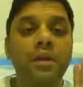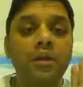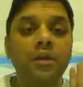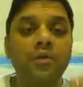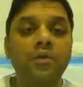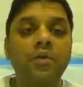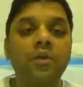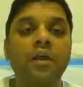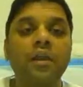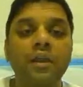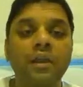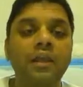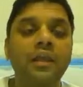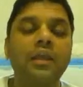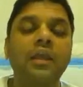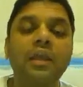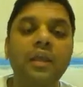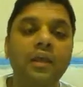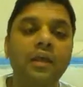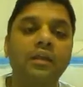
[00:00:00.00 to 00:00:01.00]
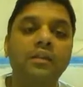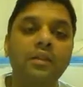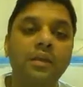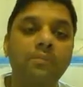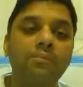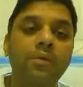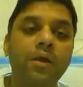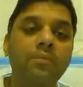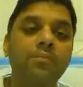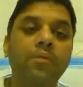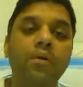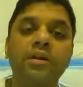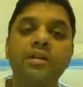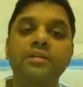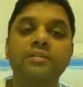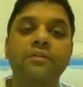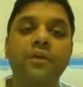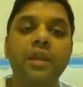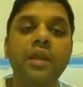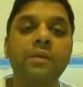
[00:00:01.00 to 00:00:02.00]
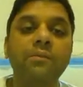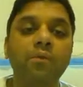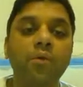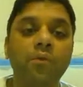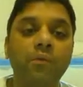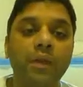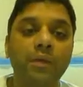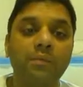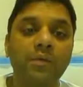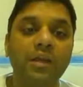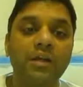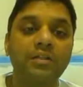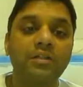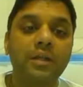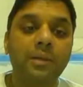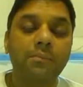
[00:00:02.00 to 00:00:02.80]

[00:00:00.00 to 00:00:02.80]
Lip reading: Particularly, the purport is very moving,